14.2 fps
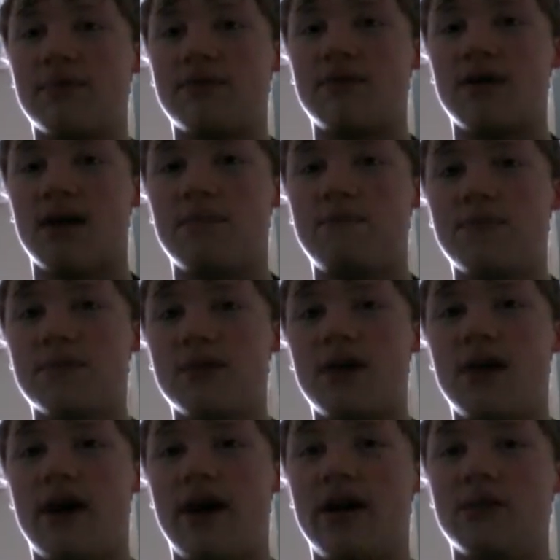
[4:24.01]
but
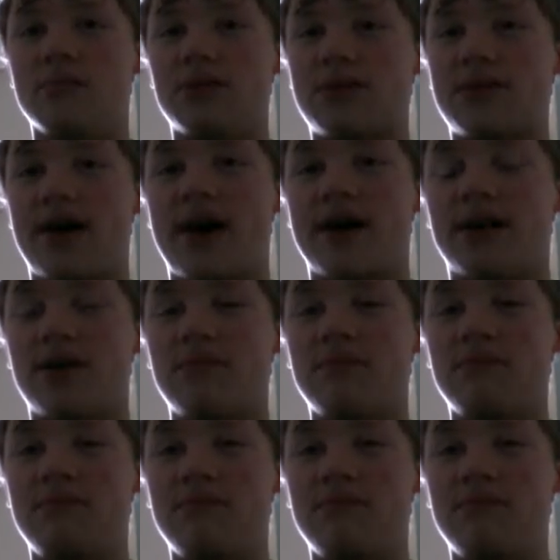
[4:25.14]
I almost had it.